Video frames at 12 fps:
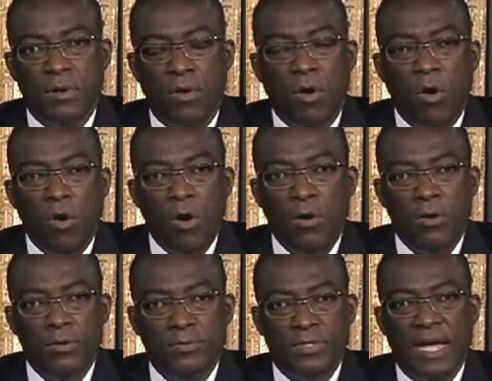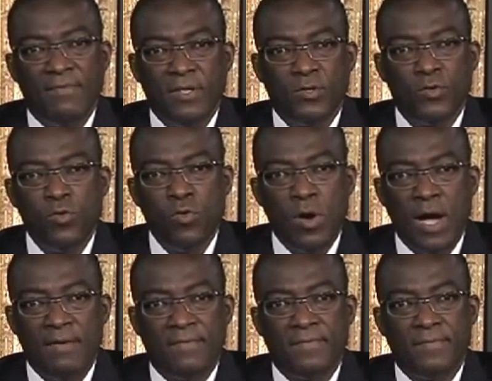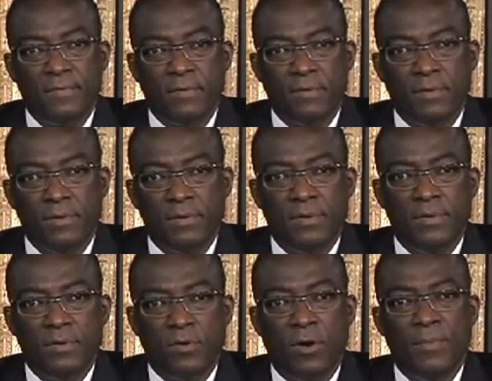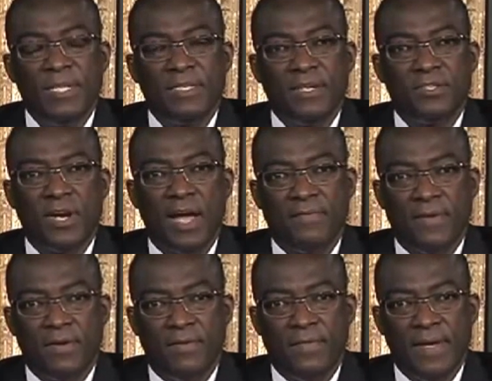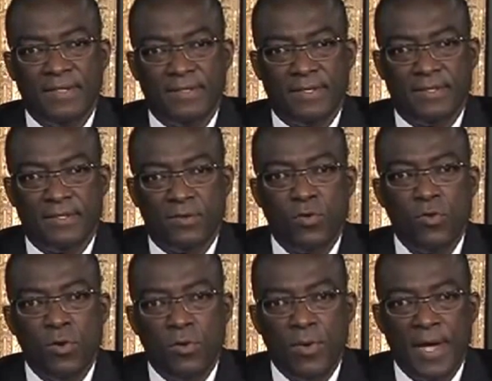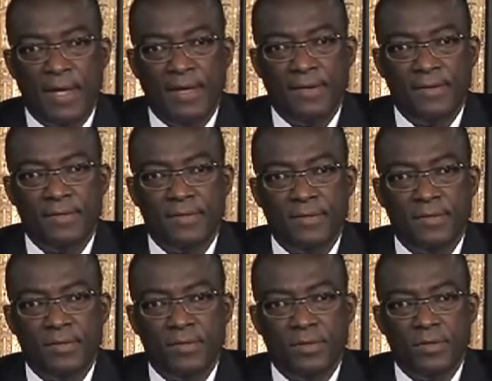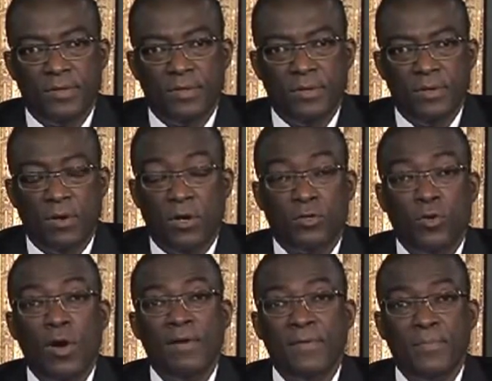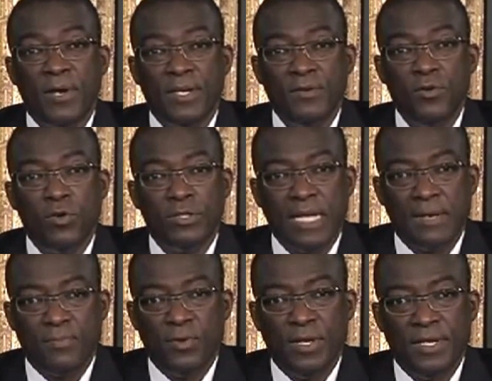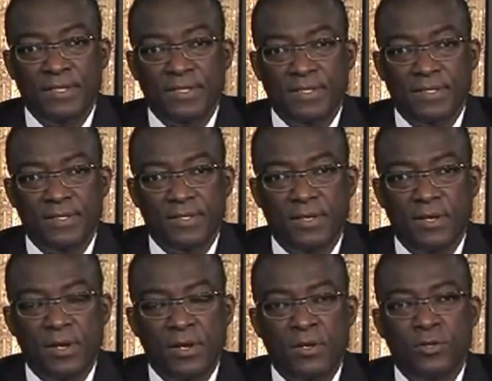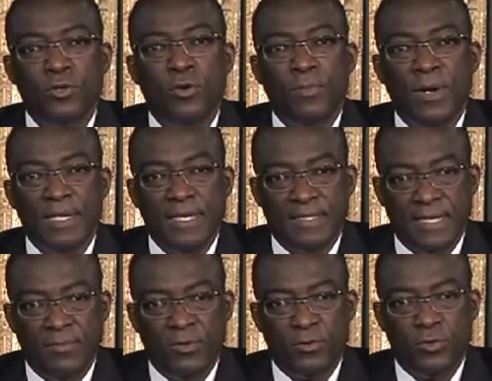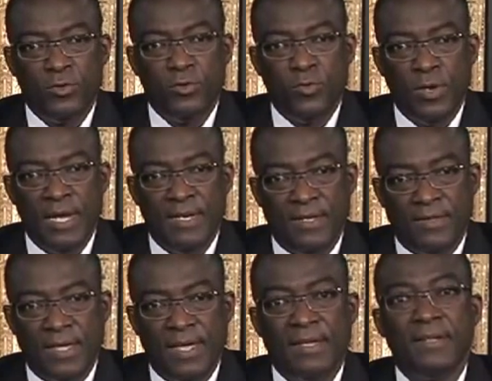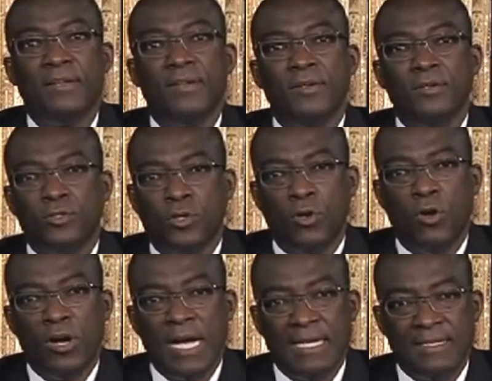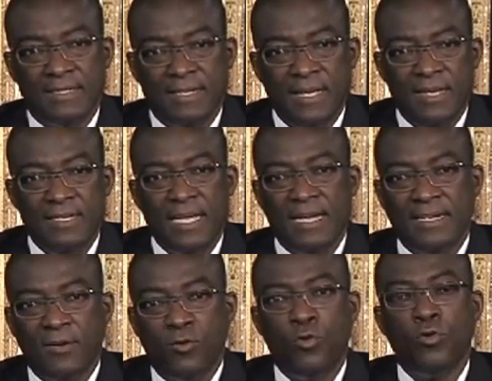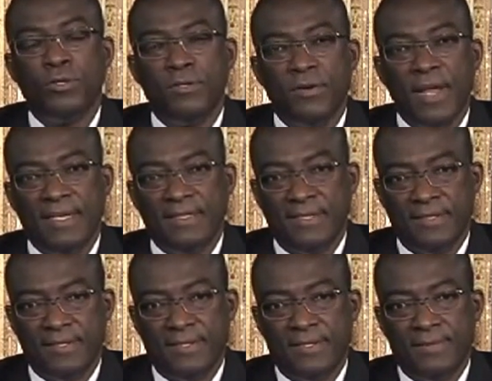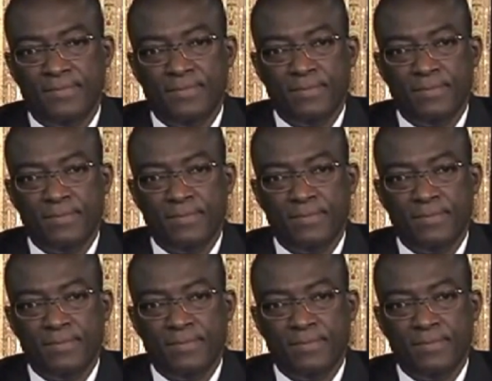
or drivers who have committed traffic offenses go away, although everybody knows that police, nobody is able to do anything so long as they are in the good graces